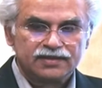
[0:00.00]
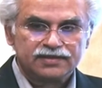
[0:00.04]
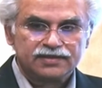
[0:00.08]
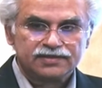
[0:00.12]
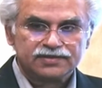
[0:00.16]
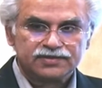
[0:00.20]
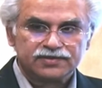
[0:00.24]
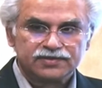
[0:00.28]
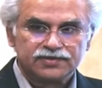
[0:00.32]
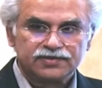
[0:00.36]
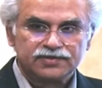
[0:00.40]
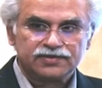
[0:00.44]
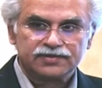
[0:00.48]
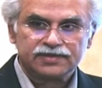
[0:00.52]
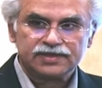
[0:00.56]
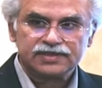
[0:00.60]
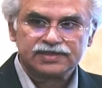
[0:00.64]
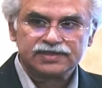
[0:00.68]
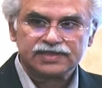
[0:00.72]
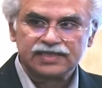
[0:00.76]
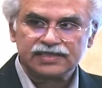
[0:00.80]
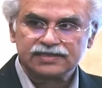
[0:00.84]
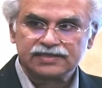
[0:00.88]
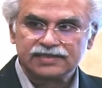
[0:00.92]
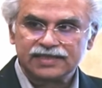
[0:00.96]
So
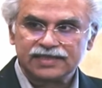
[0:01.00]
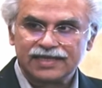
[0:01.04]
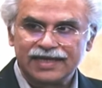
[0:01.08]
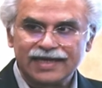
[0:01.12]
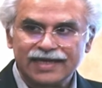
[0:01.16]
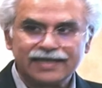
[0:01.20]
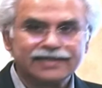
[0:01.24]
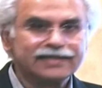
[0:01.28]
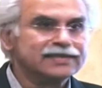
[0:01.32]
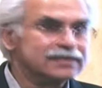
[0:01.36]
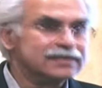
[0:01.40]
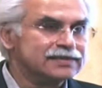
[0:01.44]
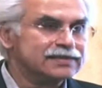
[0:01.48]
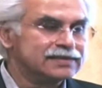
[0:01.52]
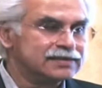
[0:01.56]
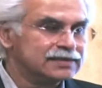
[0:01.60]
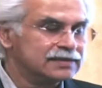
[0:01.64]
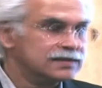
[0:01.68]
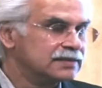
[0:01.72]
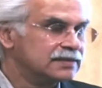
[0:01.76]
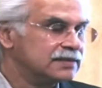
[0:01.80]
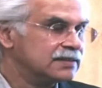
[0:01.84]
this has added